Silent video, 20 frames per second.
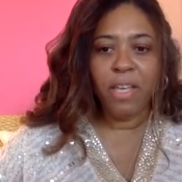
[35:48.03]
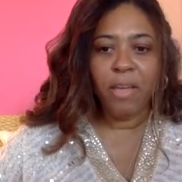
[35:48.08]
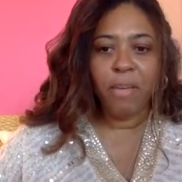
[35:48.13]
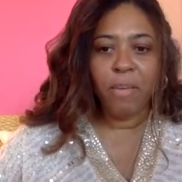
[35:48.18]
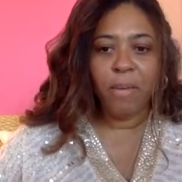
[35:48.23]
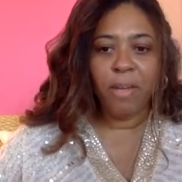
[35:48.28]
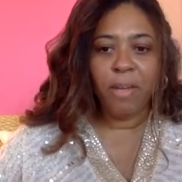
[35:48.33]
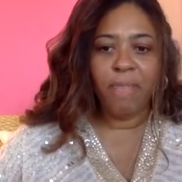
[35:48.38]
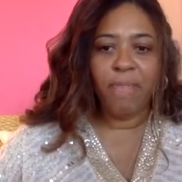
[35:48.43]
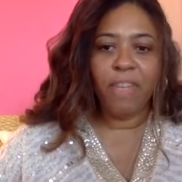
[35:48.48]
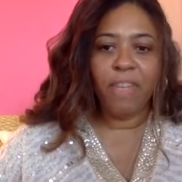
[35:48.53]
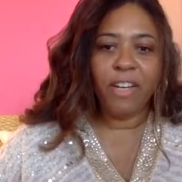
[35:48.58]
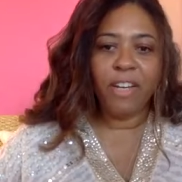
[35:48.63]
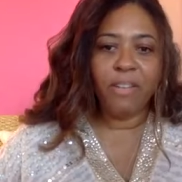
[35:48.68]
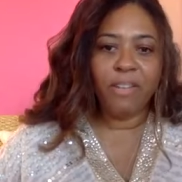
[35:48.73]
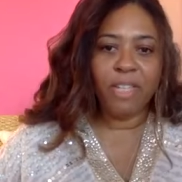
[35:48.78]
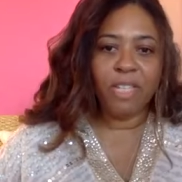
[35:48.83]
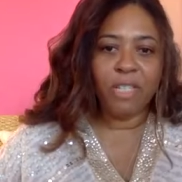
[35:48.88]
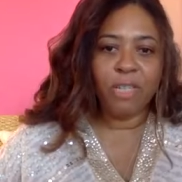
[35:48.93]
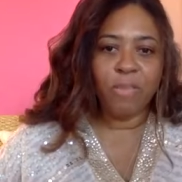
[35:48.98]
But I'm very
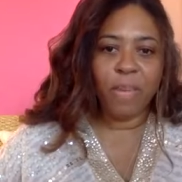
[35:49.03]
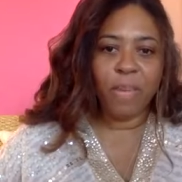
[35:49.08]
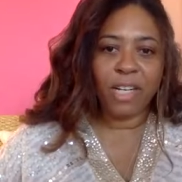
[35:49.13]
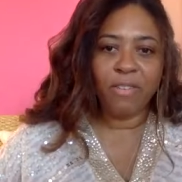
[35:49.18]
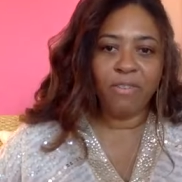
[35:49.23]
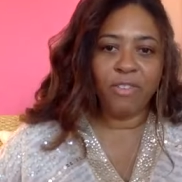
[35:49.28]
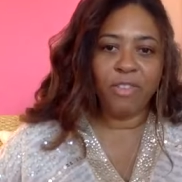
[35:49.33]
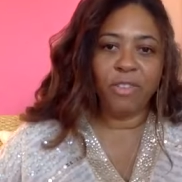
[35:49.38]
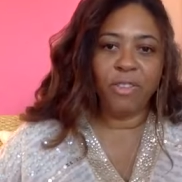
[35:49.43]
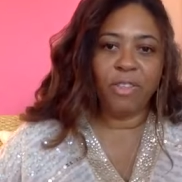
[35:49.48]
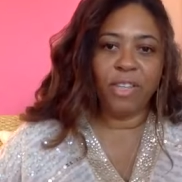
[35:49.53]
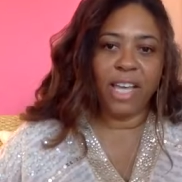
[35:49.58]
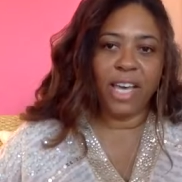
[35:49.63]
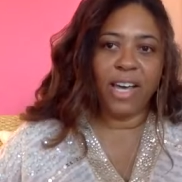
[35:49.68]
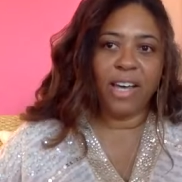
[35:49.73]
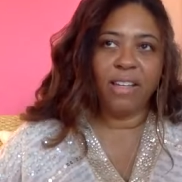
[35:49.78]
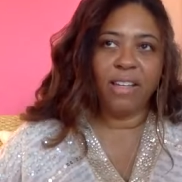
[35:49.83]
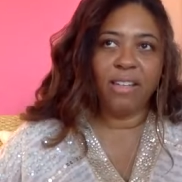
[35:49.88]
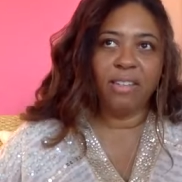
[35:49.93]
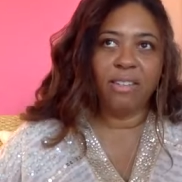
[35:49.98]
respectful
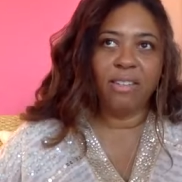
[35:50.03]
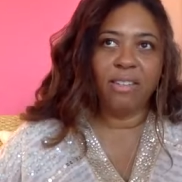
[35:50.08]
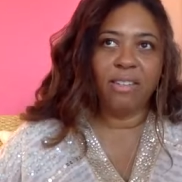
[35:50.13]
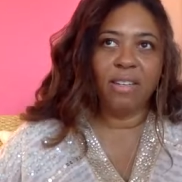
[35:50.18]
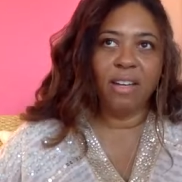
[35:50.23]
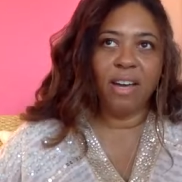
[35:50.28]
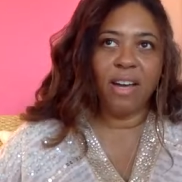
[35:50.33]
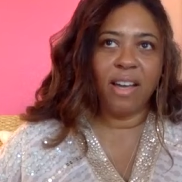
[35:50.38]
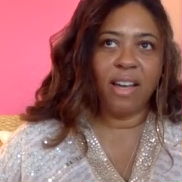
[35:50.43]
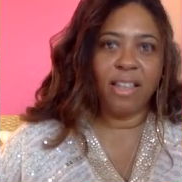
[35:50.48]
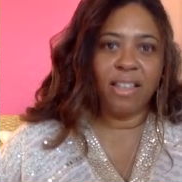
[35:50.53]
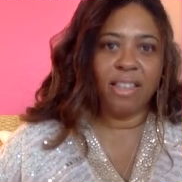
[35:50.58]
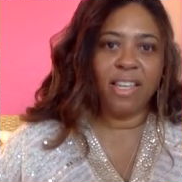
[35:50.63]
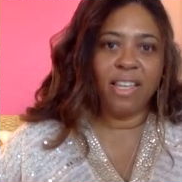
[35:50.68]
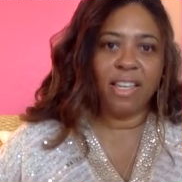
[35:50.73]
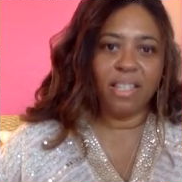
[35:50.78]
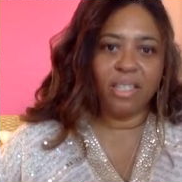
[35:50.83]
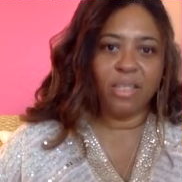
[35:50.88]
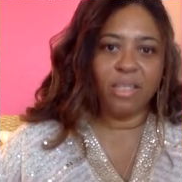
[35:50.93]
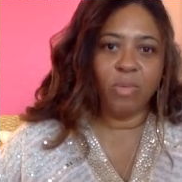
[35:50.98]
that I
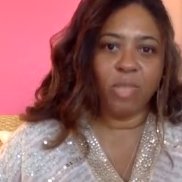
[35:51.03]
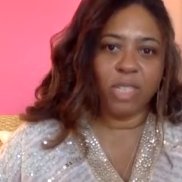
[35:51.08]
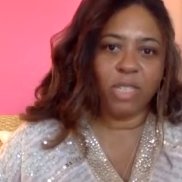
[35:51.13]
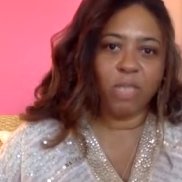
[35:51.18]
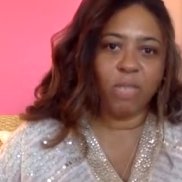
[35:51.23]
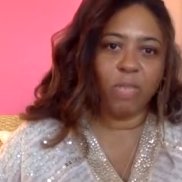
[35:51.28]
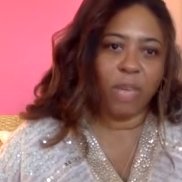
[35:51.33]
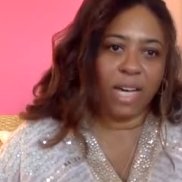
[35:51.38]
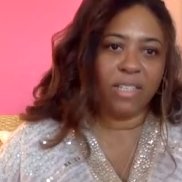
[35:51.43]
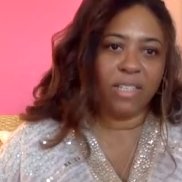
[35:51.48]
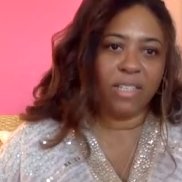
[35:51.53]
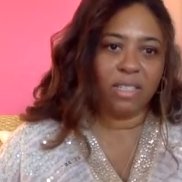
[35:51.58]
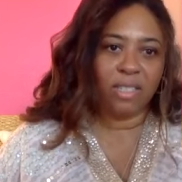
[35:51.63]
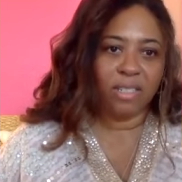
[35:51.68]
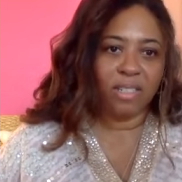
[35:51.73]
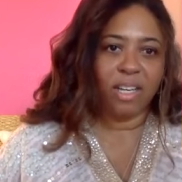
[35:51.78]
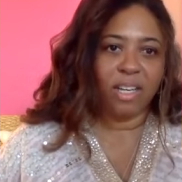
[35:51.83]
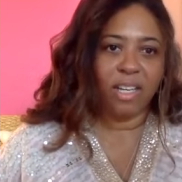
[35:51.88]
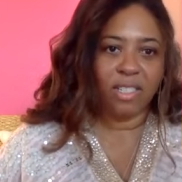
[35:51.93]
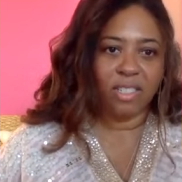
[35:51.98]
think it's what's best
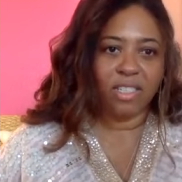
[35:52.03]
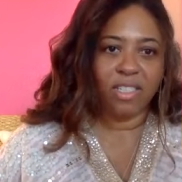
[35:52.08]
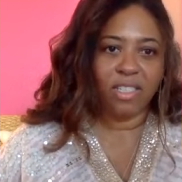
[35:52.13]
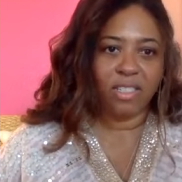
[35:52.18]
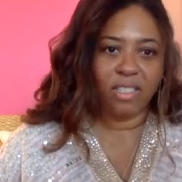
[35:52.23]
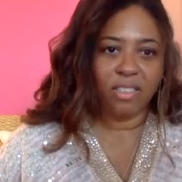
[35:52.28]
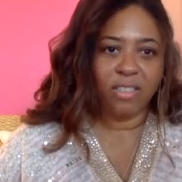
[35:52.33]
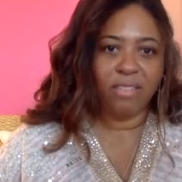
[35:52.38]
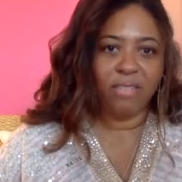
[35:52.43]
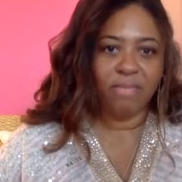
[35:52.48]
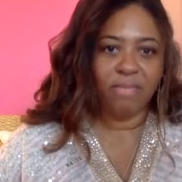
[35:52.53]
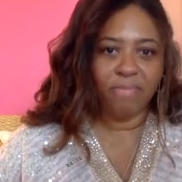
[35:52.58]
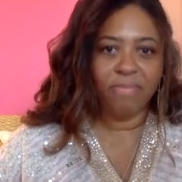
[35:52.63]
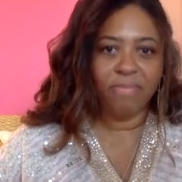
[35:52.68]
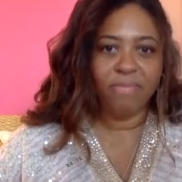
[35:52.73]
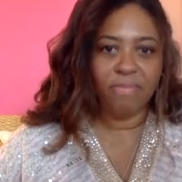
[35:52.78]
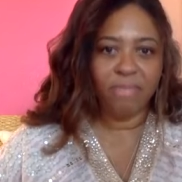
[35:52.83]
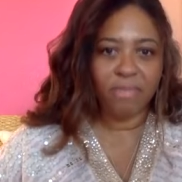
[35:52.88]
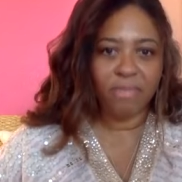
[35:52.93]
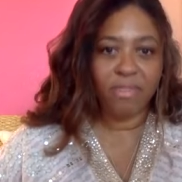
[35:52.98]
until,
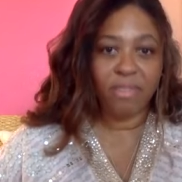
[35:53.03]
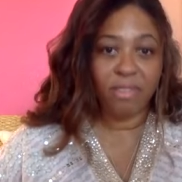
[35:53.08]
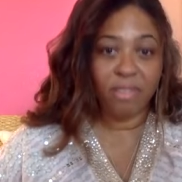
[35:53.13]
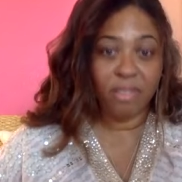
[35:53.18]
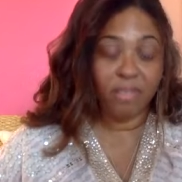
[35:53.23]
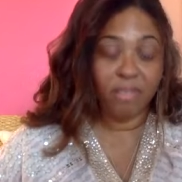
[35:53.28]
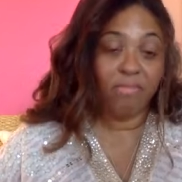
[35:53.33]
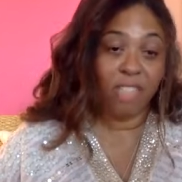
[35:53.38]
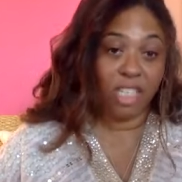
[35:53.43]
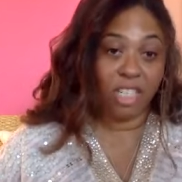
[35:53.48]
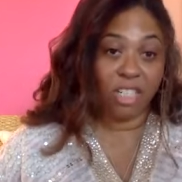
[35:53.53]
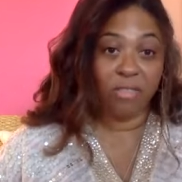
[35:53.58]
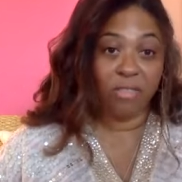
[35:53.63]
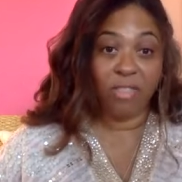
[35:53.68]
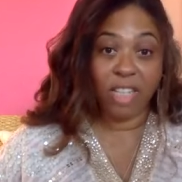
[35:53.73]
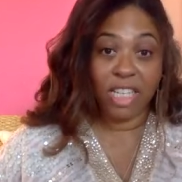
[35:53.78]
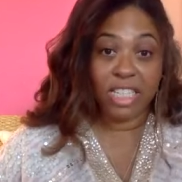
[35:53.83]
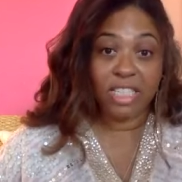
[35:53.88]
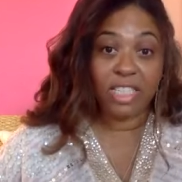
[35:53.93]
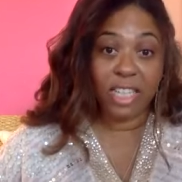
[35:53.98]
you know,
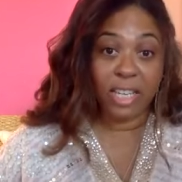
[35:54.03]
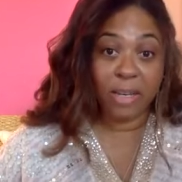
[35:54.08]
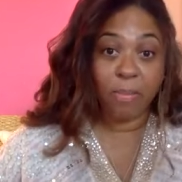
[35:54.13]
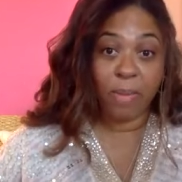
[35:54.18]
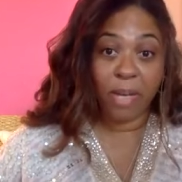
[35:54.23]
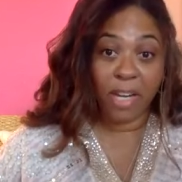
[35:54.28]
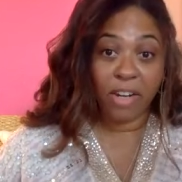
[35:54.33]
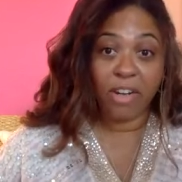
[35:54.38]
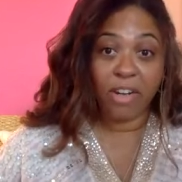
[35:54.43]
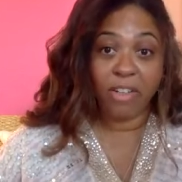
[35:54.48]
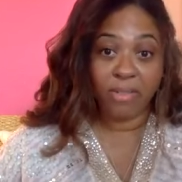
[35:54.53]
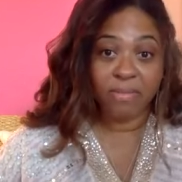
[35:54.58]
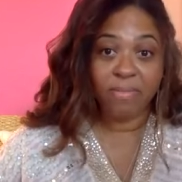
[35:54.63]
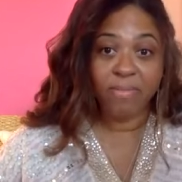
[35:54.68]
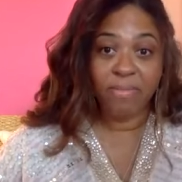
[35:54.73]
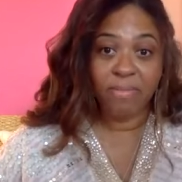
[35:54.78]
things get better.